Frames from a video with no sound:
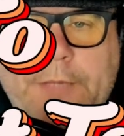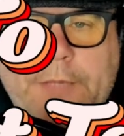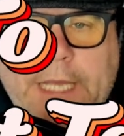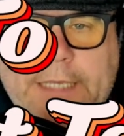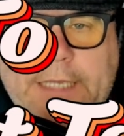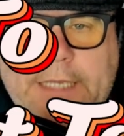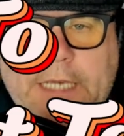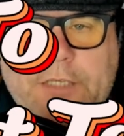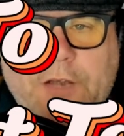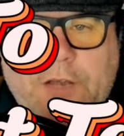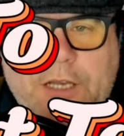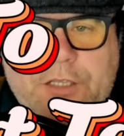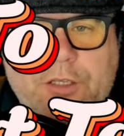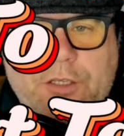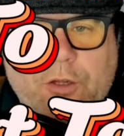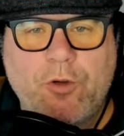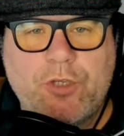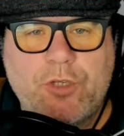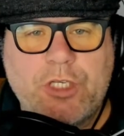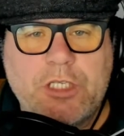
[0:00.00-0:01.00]
to Tech Train
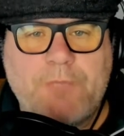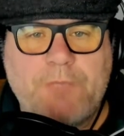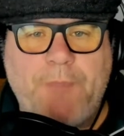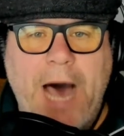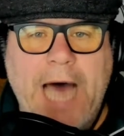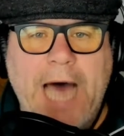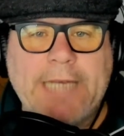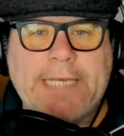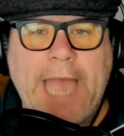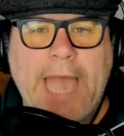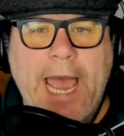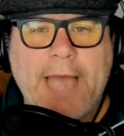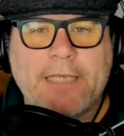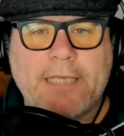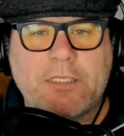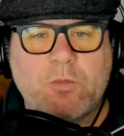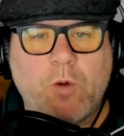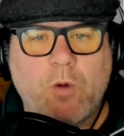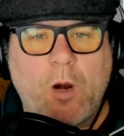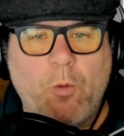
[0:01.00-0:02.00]
Solutions
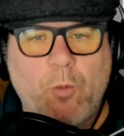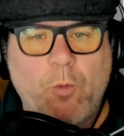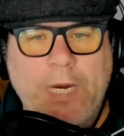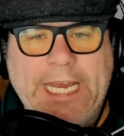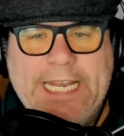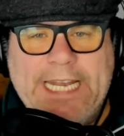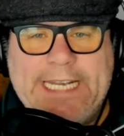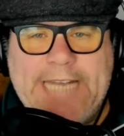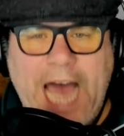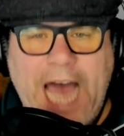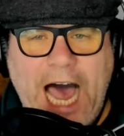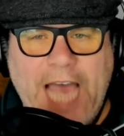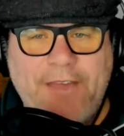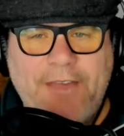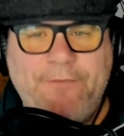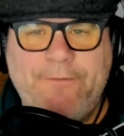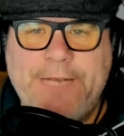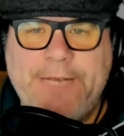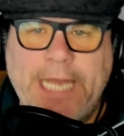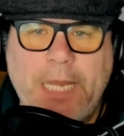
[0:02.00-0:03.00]
Podcast, where we
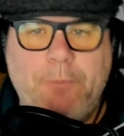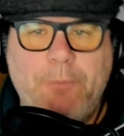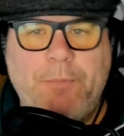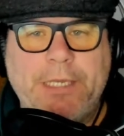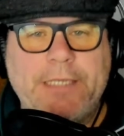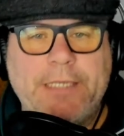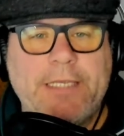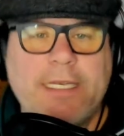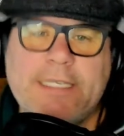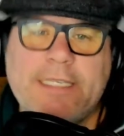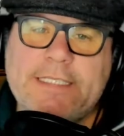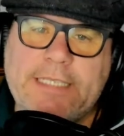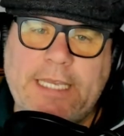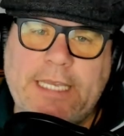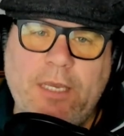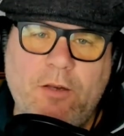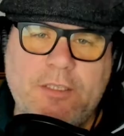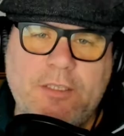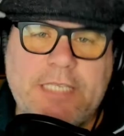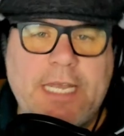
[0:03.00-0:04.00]
dive deep into the
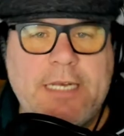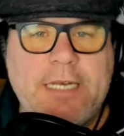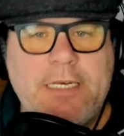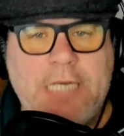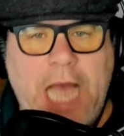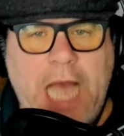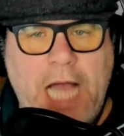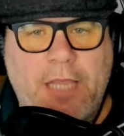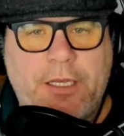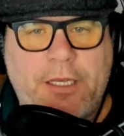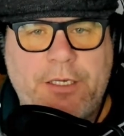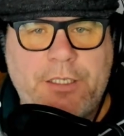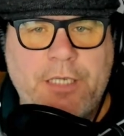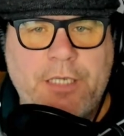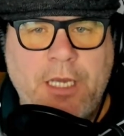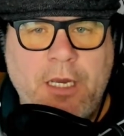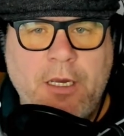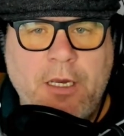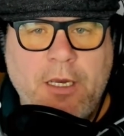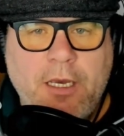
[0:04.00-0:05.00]
skills and knowledge
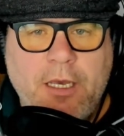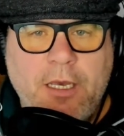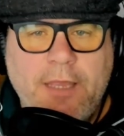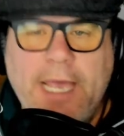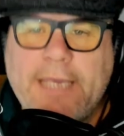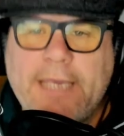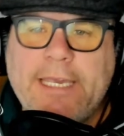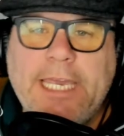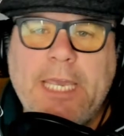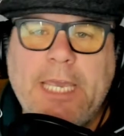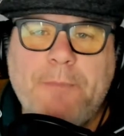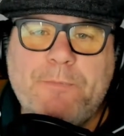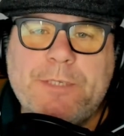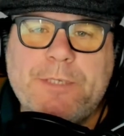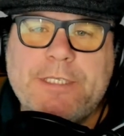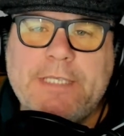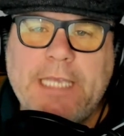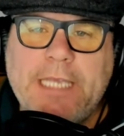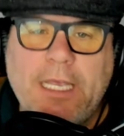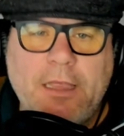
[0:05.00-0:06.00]
that
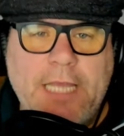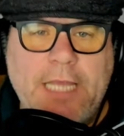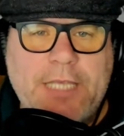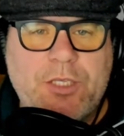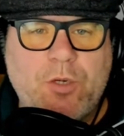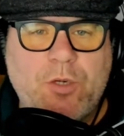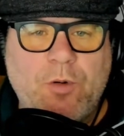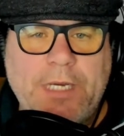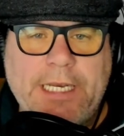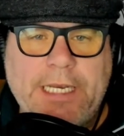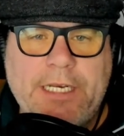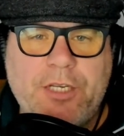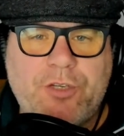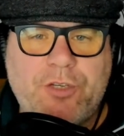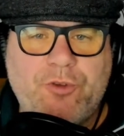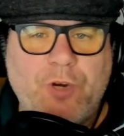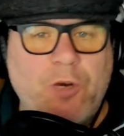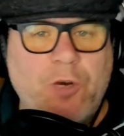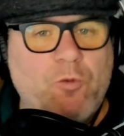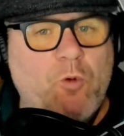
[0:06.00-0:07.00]
keeps the electrical
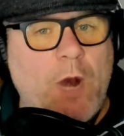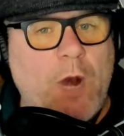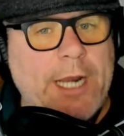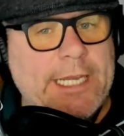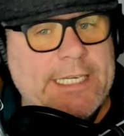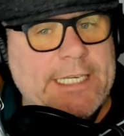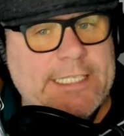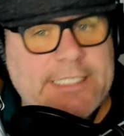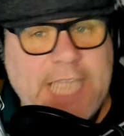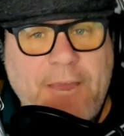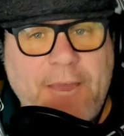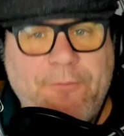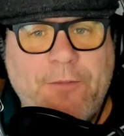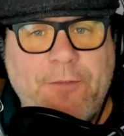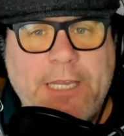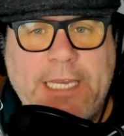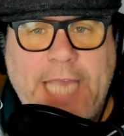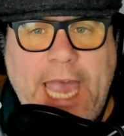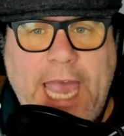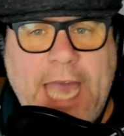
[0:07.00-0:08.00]
industry running
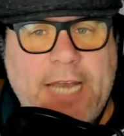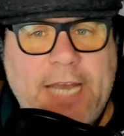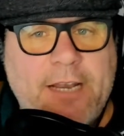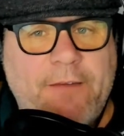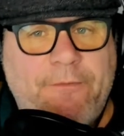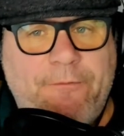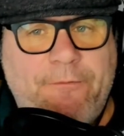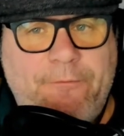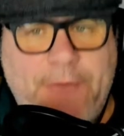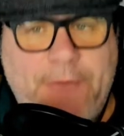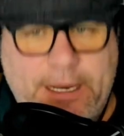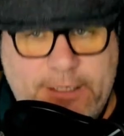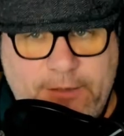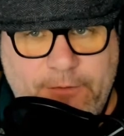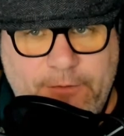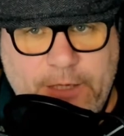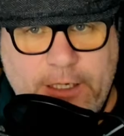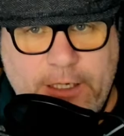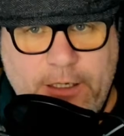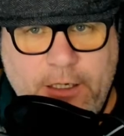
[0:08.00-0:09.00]
safely and
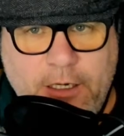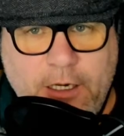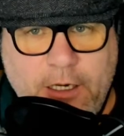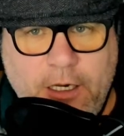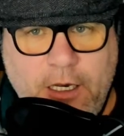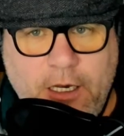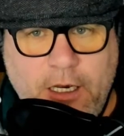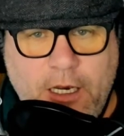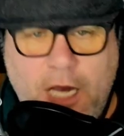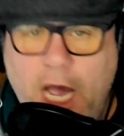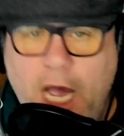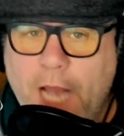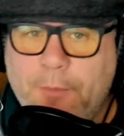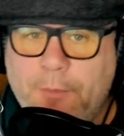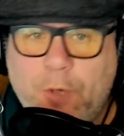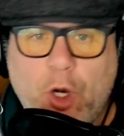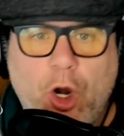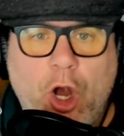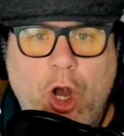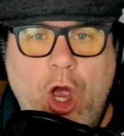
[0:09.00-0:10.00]
effectively. I'm
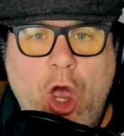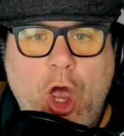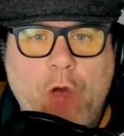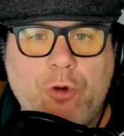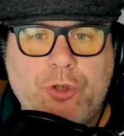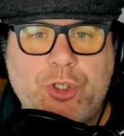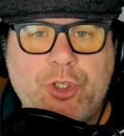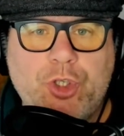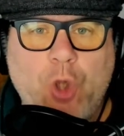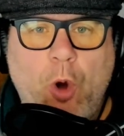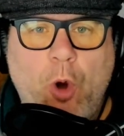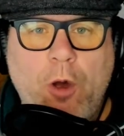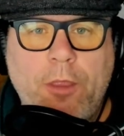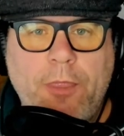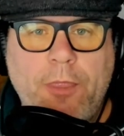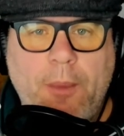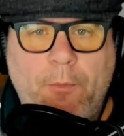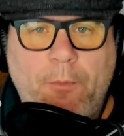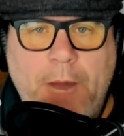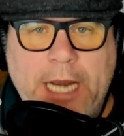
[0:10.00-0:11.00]
your host,
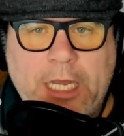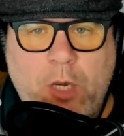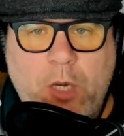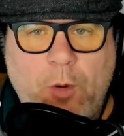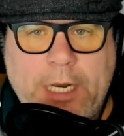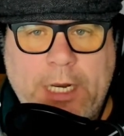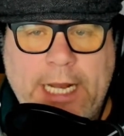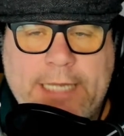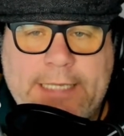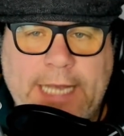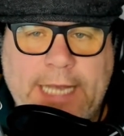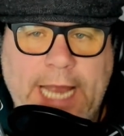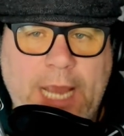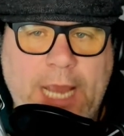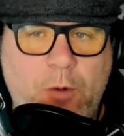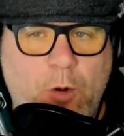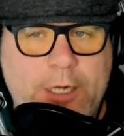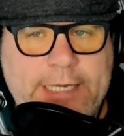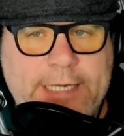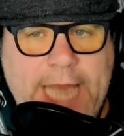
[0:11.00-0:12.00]
Sean the Mighty Quinn, and today
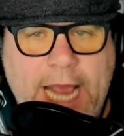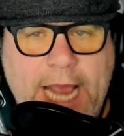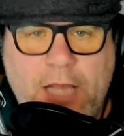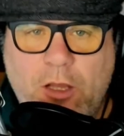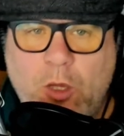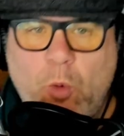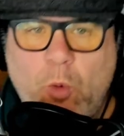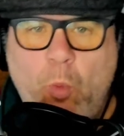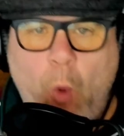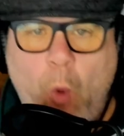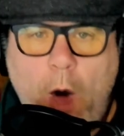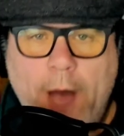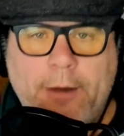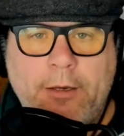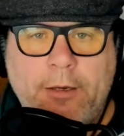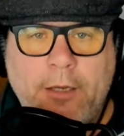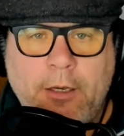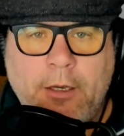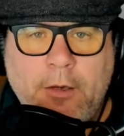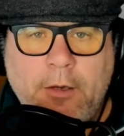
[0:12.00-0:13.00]
we're tackling
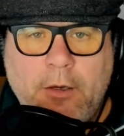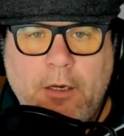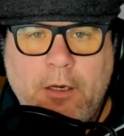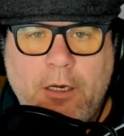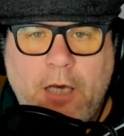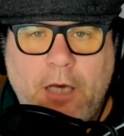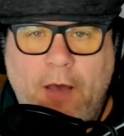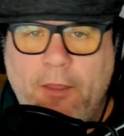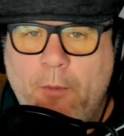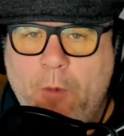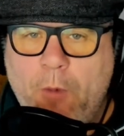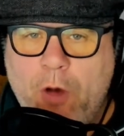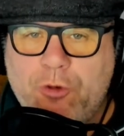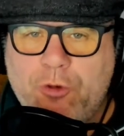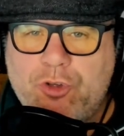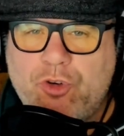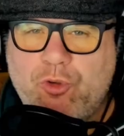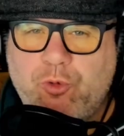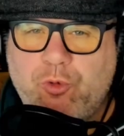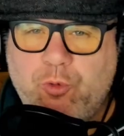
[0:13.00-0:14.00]
one of the
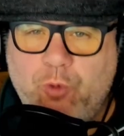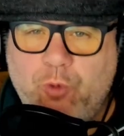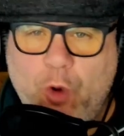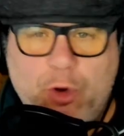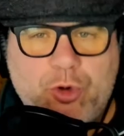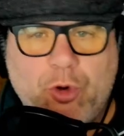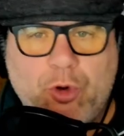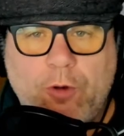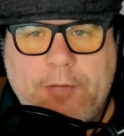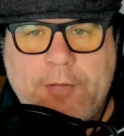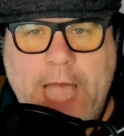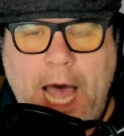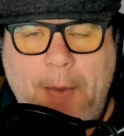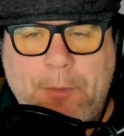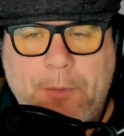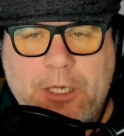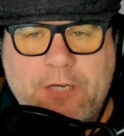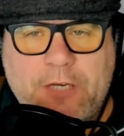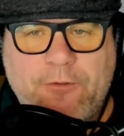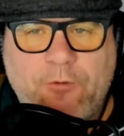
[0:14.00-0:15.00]
most crucial
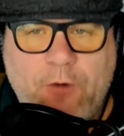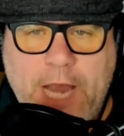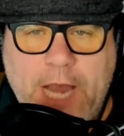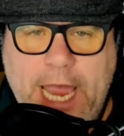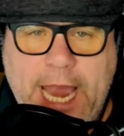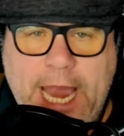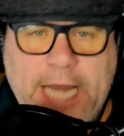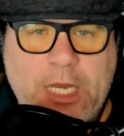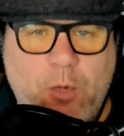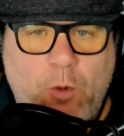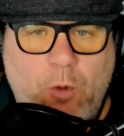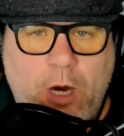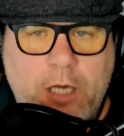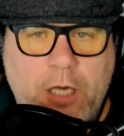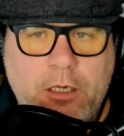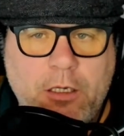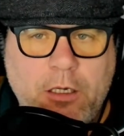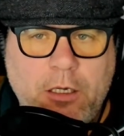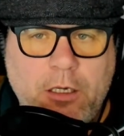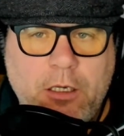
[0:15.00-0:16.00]
topics for
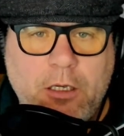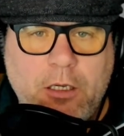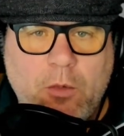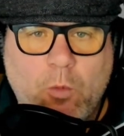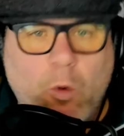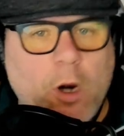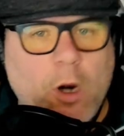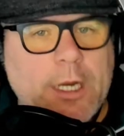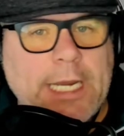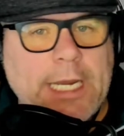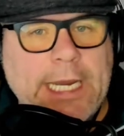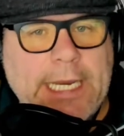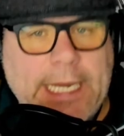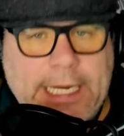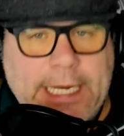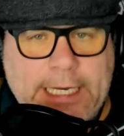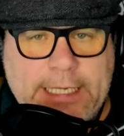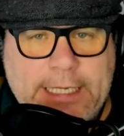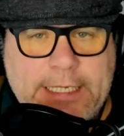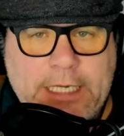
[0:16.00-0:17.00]
anyone working
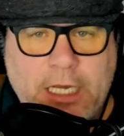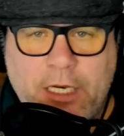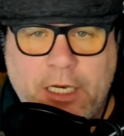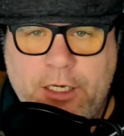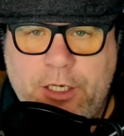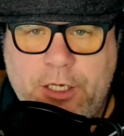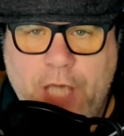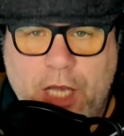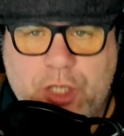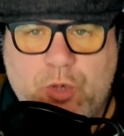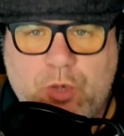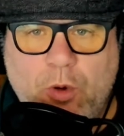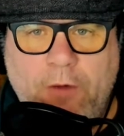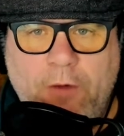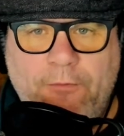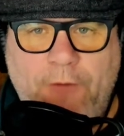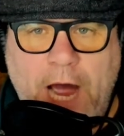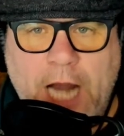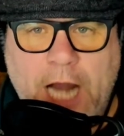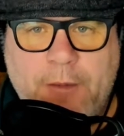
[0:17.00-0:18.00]
in the industrial
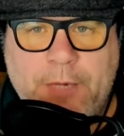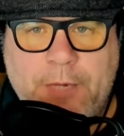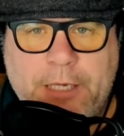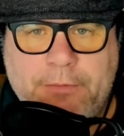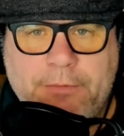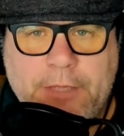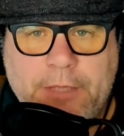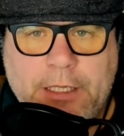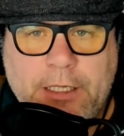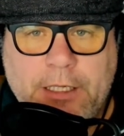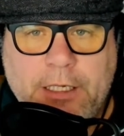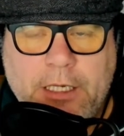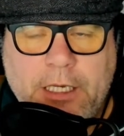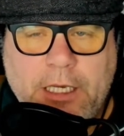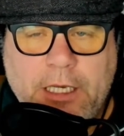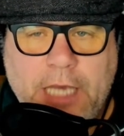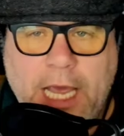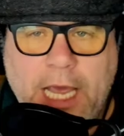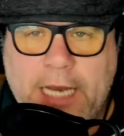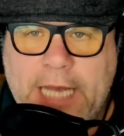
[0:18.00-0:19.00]
environment,
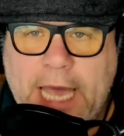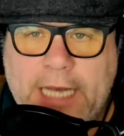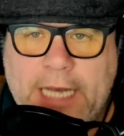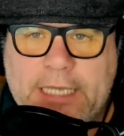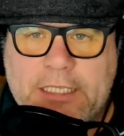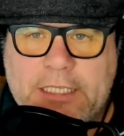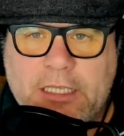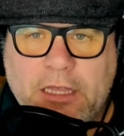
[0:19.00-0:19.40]
and that is